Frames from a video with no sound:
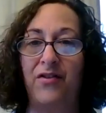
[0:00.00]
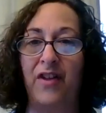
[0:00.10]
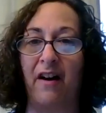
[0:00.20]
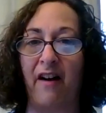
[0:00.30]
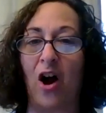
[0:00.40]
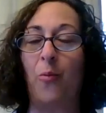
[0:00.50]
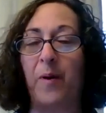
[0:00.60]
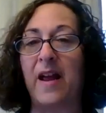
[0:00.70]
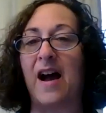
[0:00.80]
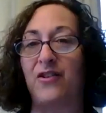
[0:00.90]
they're
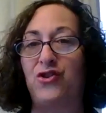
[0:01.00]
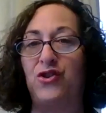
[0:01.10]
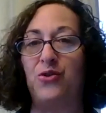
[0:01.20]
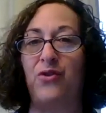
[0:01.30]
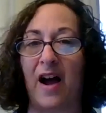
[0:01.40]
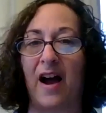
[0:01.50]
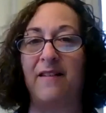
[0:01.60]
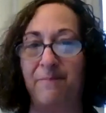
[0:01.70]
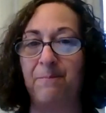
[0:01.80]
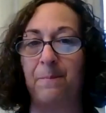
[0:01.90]
helping us do that.
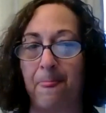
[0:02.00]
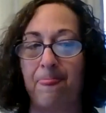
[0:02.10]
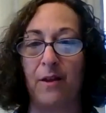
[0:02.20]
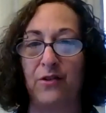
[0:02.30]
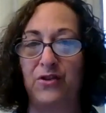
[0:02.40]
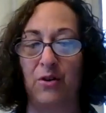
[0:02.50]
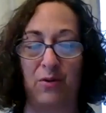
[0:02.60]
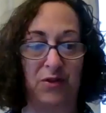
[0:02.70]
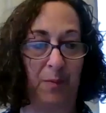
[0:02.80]
So it's